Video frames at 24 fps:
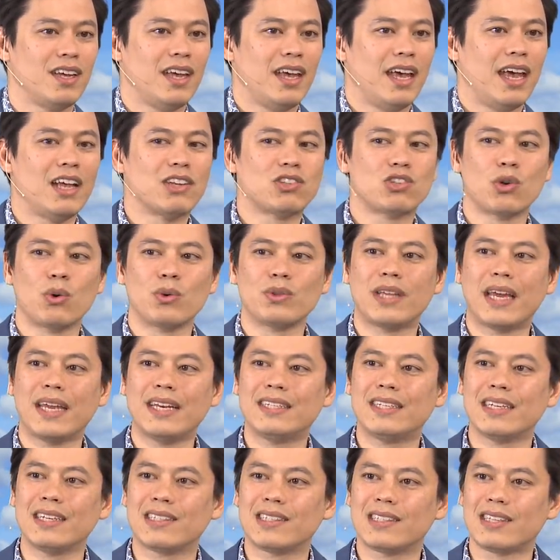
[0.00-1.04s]
And so they
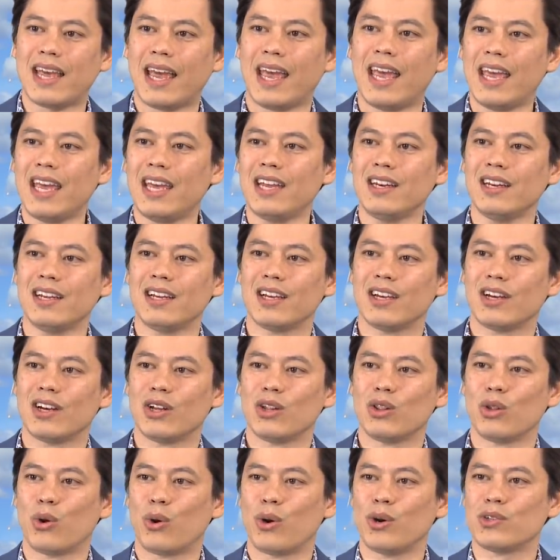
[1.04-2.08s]
detain
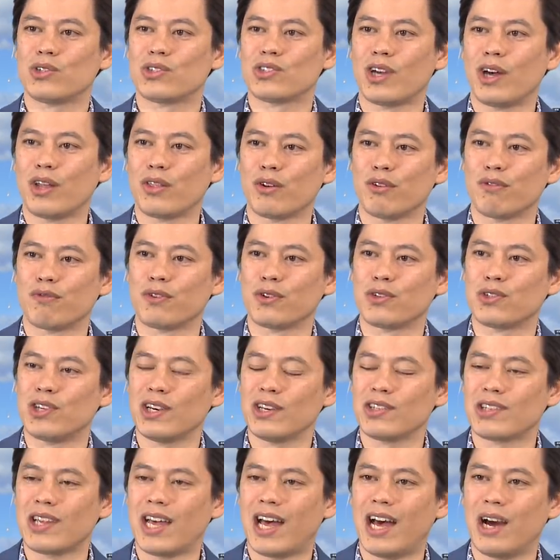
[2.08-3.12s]
Lauren Southern for
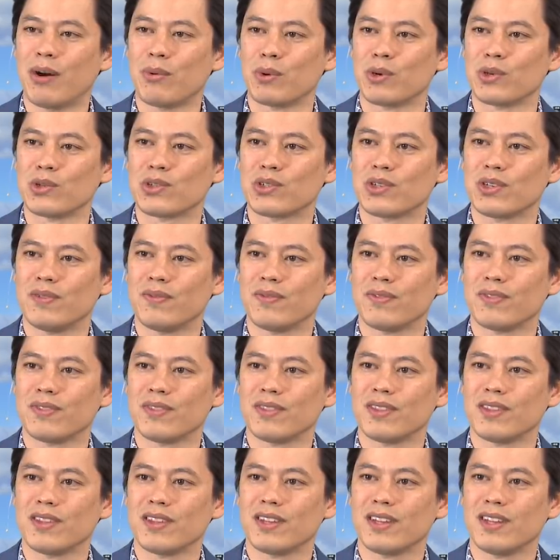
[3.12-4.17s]
6 hours
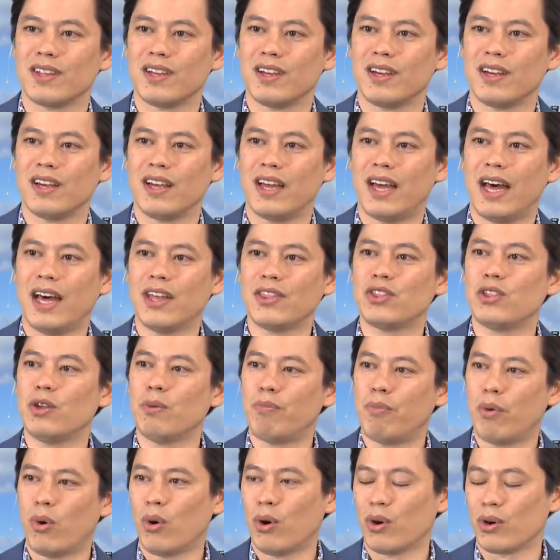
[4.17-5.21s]
at the
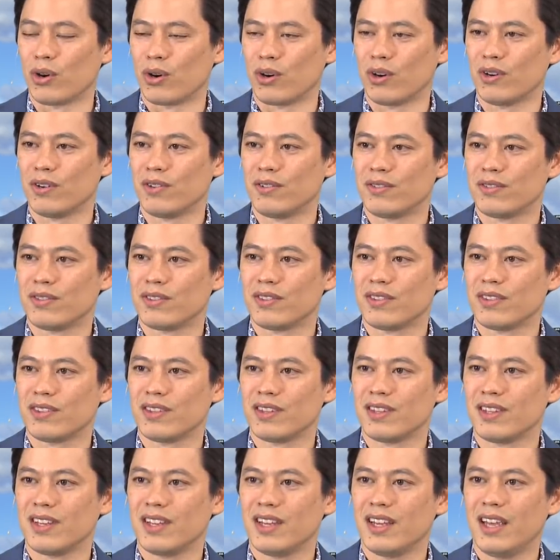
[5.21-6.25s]
border
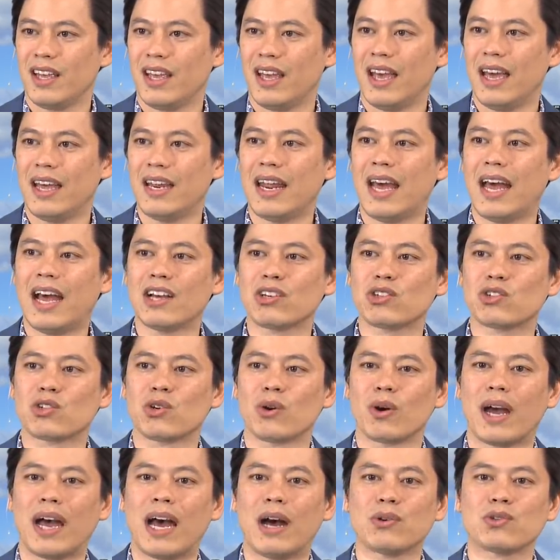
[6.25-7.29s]
and asked
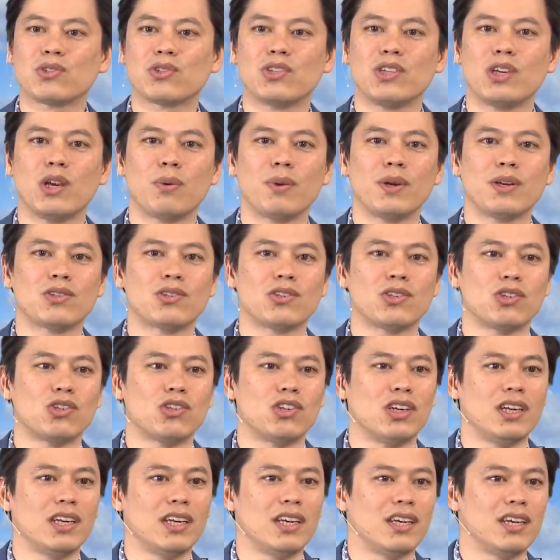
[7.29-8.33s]
her how serious
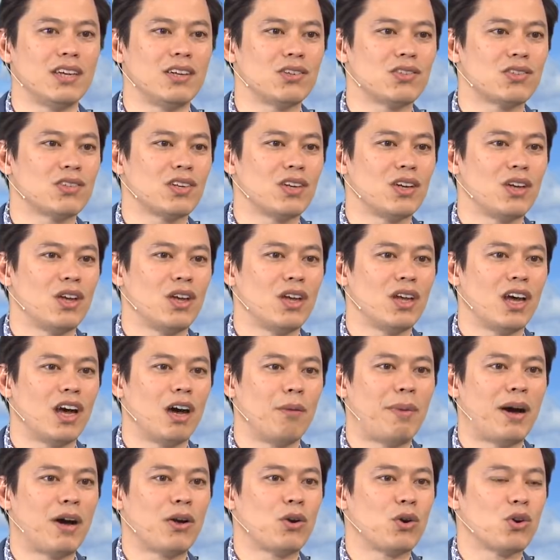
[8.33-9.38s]
she is
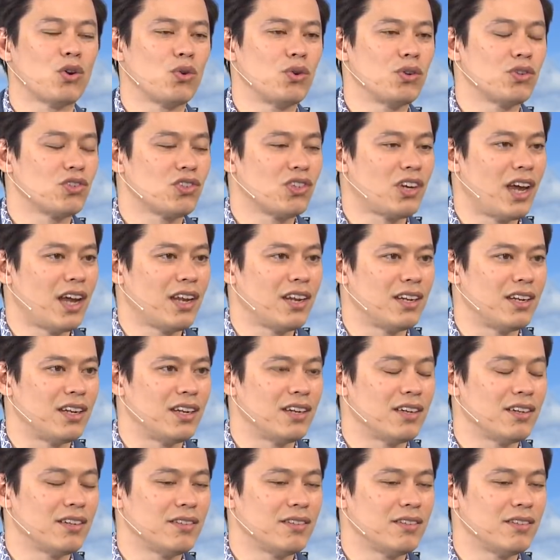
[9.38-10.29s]
about her Christianity.